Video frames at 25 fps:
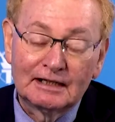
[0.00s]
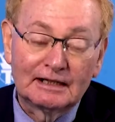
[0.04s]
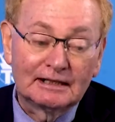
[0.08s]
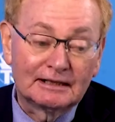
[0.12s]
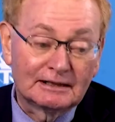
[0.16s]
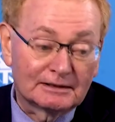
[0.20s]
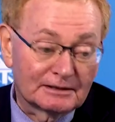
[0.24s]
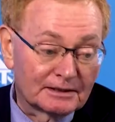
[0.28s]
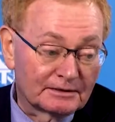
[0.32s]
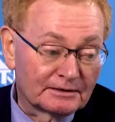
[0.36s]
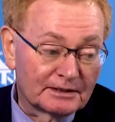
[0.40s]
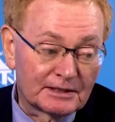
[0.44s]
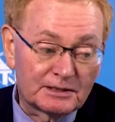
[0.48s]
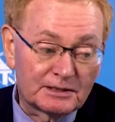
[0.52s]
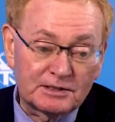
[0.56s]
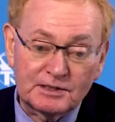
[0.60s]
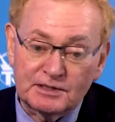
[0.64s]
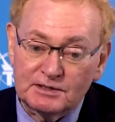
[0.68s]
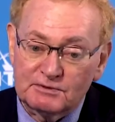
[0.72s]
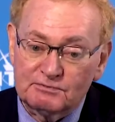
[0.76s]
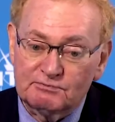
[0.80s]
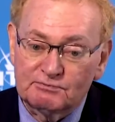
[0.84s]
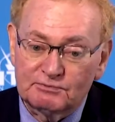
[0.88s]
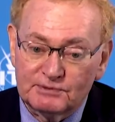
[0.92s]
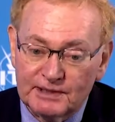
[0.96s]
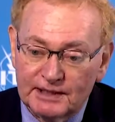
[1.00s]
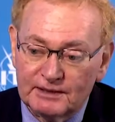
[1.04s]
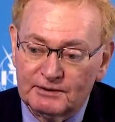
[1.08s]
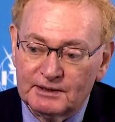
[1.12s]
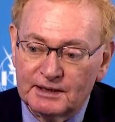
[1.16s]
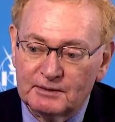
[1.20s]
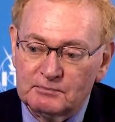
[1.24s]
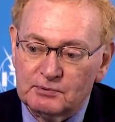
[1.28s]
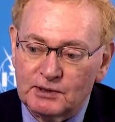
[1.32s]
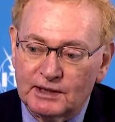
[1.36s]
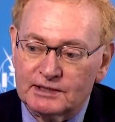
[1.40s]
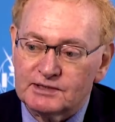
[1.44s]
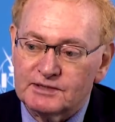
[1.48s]
This is very
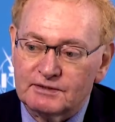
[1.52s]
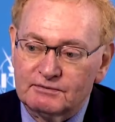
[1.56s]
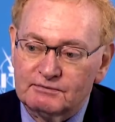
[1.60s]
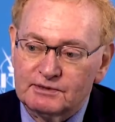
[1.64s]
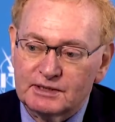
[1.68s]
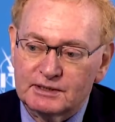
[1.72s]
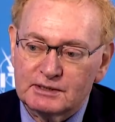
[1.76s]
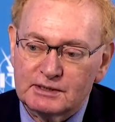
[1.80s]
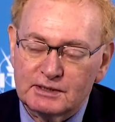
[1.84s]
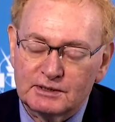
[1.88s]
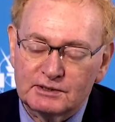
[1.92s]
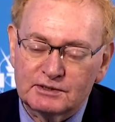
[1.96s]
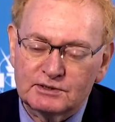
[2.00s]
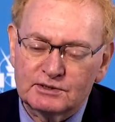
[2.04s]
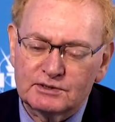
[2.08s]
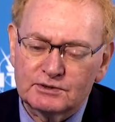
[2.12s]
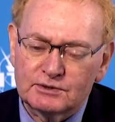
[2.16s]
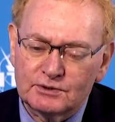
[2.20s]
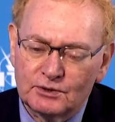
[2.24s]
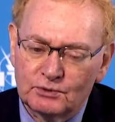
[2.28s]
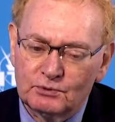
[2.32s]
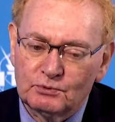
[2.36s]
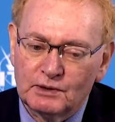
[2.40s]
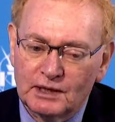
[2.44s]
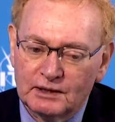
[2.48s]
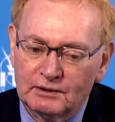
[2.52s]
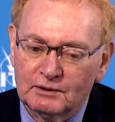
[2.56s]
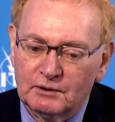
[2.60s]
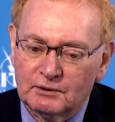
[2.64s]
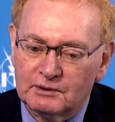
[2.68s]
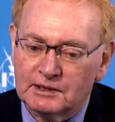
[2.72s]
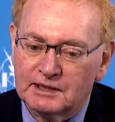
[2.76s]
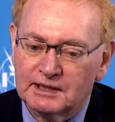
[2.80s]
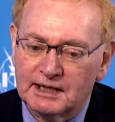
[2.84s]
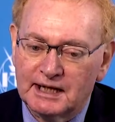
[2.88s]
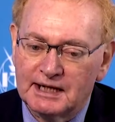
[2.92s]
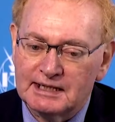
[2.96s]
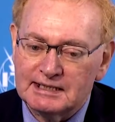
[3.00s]
impressive. This is so well
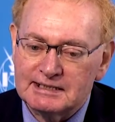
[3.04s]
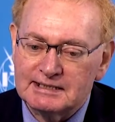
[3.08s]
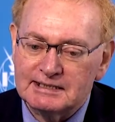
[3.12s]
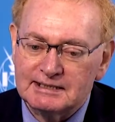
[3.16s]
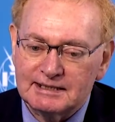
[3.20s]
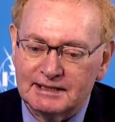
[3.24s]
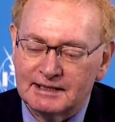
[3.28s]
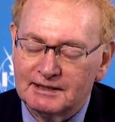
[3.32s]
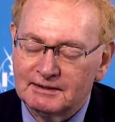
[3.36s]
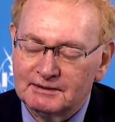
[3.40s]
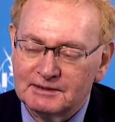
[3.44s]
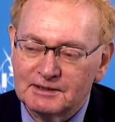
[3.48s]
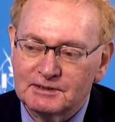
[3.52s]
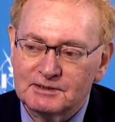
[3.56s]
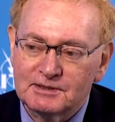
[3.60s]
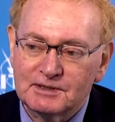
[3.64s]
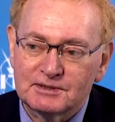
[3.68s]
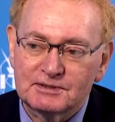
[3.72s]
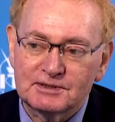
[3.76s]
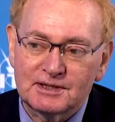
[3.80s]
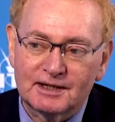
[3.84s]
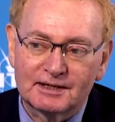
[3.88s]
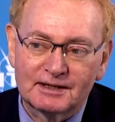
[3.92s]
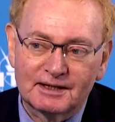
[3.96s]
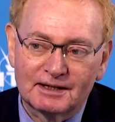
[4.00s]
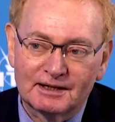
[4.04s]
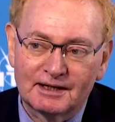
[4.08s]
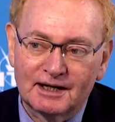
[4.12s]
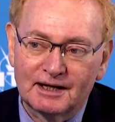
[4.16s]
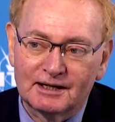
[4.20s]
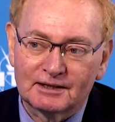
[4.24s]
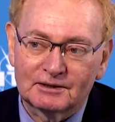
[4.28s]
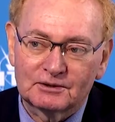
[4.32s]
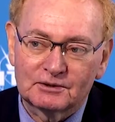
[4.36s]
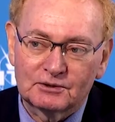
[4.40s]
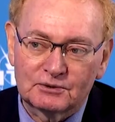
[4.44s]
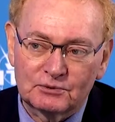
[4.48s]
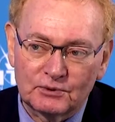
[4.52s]
organized. This is
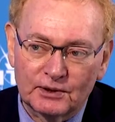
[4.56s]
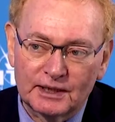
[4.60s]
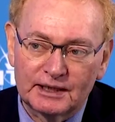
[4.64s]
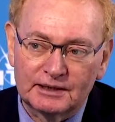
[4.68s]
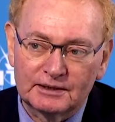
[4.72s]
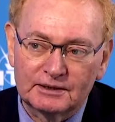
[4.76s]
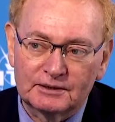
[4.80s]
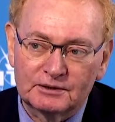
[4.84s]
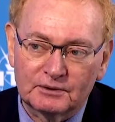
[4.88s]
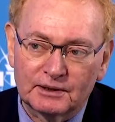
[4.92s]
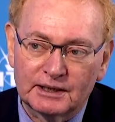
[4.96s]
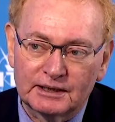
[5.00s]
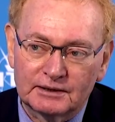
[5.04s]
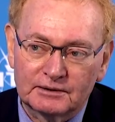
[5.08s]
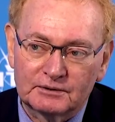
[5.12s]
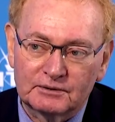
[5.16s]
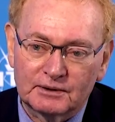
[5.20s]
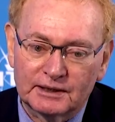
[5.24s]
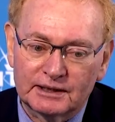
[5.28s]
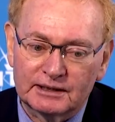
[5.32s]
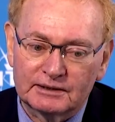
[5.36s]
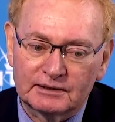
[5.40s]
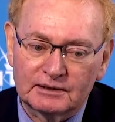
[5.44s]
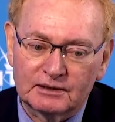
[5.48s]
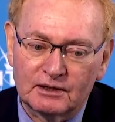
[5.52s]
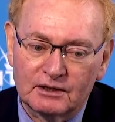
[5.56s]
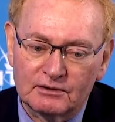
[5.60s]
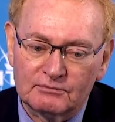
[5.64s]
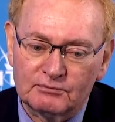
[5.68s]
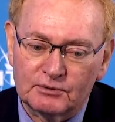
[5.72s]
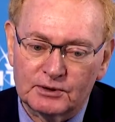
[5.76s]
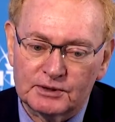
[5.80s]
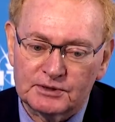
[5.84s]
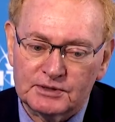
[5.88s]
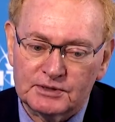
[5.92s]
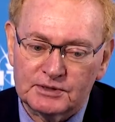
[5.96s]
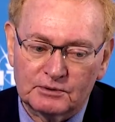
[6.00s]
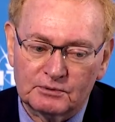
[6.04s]
a great, great, great
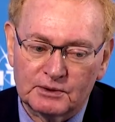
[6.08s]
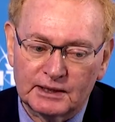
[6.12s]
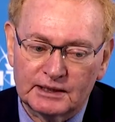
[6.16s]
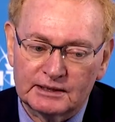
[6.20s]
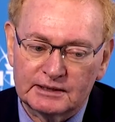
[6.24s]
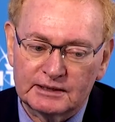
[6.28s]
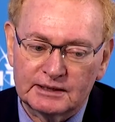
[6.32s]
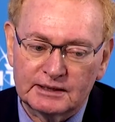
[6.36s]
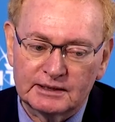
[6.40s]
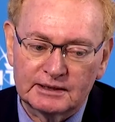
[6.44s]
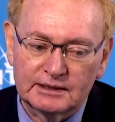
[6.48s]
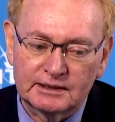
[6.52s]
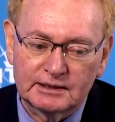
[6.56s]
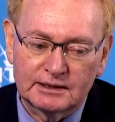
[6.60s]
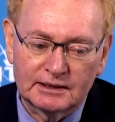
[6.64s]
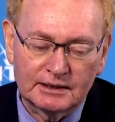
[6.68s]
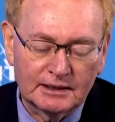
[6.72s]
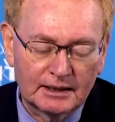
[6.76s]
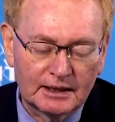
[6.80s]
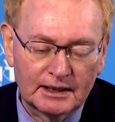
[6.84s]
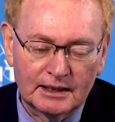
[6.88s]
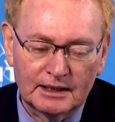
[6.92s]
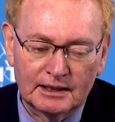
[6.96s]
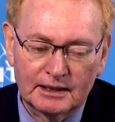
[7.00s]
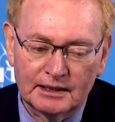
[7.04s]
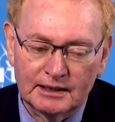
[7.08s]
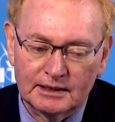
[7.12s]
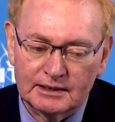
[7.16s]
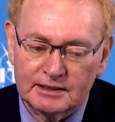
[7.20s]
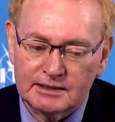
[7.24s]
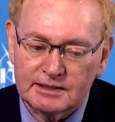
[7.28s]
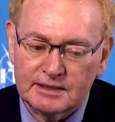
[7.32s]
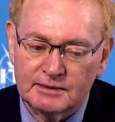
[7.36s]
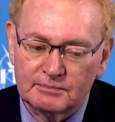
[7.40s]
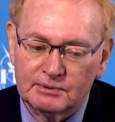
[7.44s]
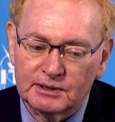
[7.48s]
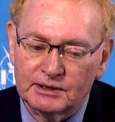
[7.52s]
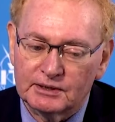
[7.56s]
conference, a great
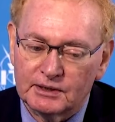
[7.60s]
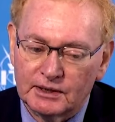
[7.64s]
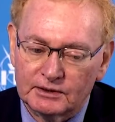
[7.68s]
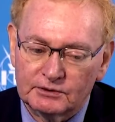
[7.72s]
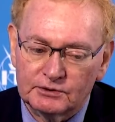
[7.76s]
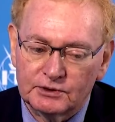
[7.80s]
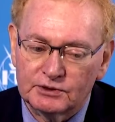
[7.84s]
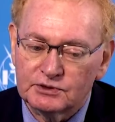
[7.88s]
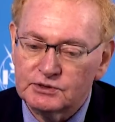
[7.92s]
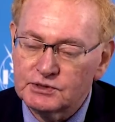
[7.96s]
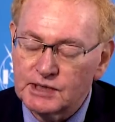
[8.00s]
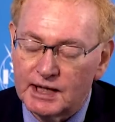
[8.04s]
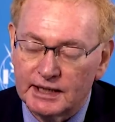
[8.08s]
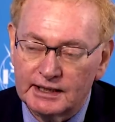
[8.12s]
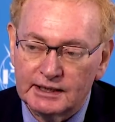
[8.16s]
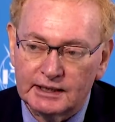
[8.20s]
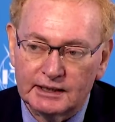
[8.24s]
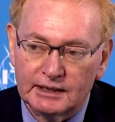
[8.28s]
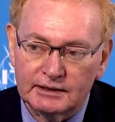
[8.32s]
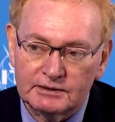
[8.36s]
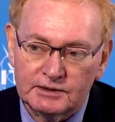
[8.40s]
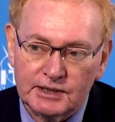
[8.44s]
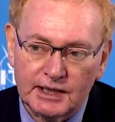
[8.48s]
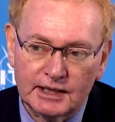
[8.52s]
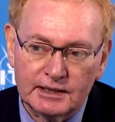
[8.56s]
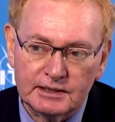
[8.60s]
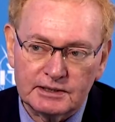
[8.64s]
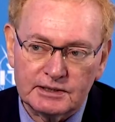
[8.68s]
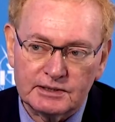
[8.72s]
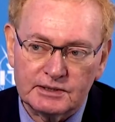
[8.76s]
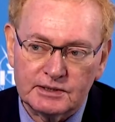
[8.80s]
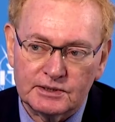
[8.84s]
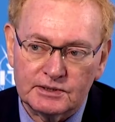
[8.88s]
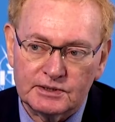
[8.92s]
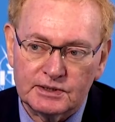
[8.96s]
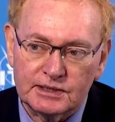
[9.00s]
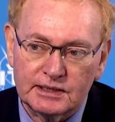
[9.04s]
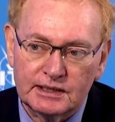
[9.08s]
exhibit, a good chance
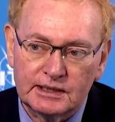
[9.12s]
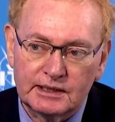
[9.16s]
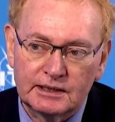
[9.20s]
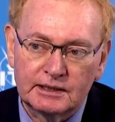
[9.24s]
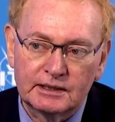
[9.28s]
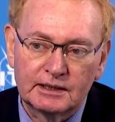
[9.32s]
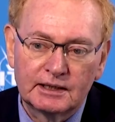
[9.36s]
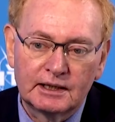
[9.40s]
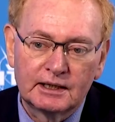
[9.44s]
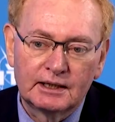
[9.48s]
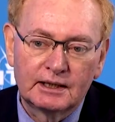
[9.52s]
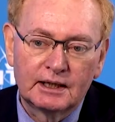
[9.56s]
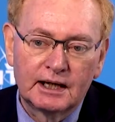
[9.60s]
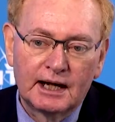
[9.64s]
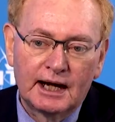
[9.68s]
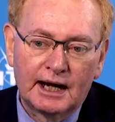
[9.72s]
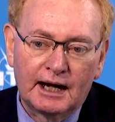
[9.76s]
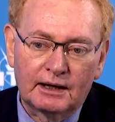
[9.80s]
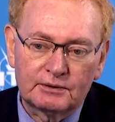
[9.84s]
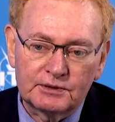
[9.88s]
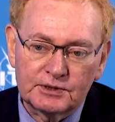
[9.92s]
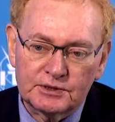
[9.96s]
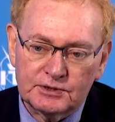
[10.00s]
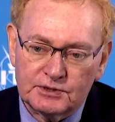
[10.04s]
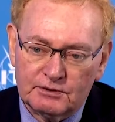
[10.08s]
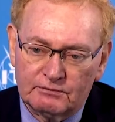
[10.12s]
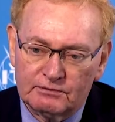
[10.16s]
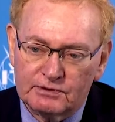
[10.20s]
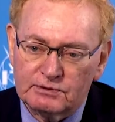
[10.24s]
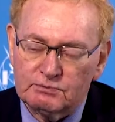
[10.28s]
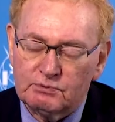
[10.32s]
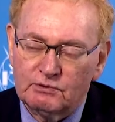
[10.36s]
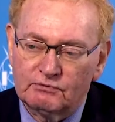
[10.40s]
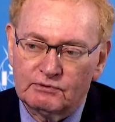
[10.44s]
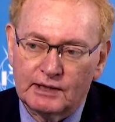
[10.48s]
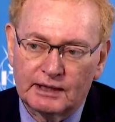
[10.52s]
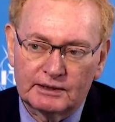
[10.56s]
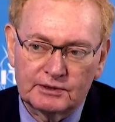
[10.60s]
to see how the service
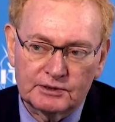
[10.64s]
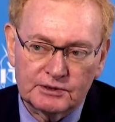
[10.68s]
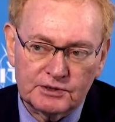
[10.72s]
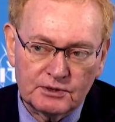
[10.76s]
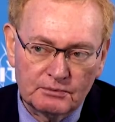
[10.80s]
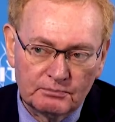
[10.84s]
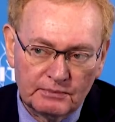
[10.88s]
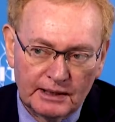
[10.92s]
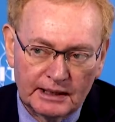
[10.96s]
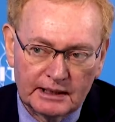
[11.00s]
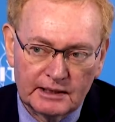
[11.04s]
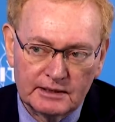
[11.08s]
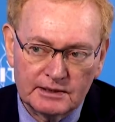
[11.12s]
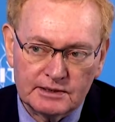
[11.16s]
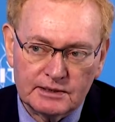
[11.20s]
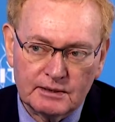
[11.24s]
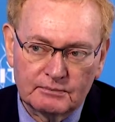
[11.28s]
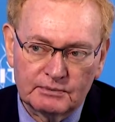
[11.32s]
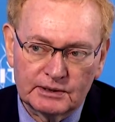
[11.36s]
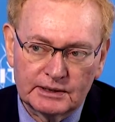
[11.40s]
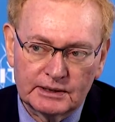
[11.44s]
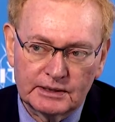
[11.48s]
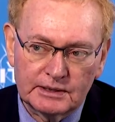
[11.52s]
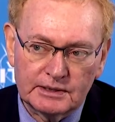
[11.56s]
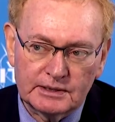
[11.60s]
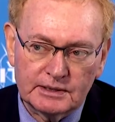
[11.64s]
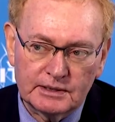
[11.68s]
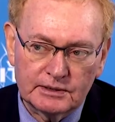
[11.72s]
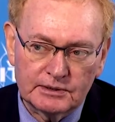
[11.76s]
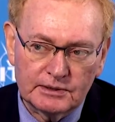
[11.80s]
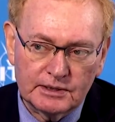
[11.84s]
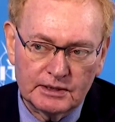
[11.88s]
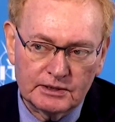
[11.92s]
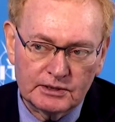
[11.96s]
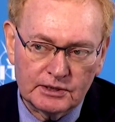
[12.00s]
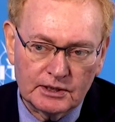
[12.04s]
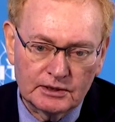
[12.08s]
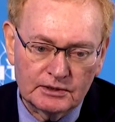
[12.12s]
providers are making some of these
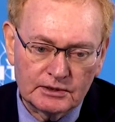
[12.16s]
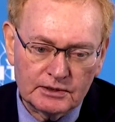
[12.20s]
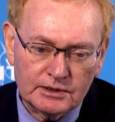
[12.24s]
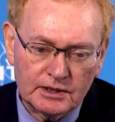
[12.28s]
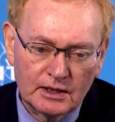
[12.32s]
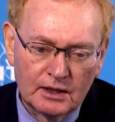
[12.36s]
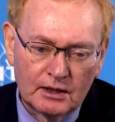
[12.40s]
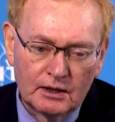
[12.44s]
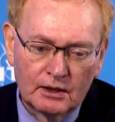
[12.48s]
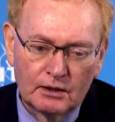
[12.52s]
decisions.